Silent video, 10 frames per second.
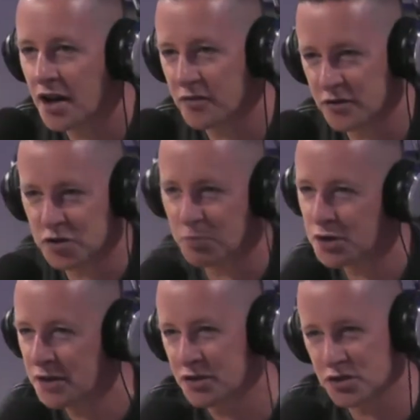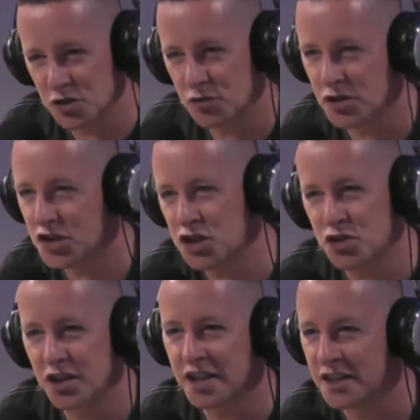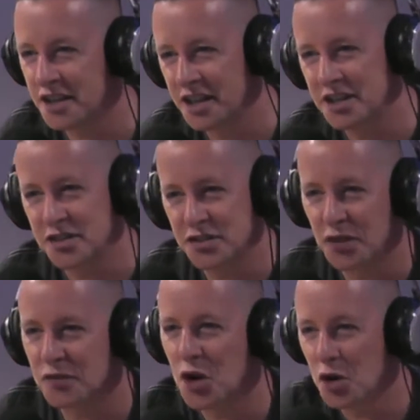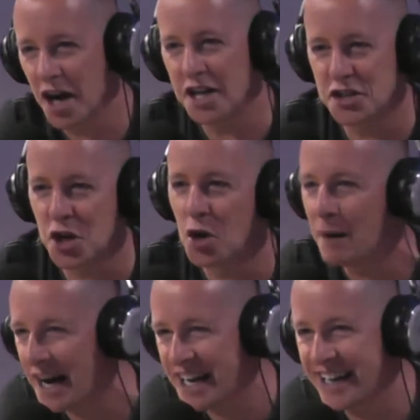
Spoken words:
there's history here that I need to go back.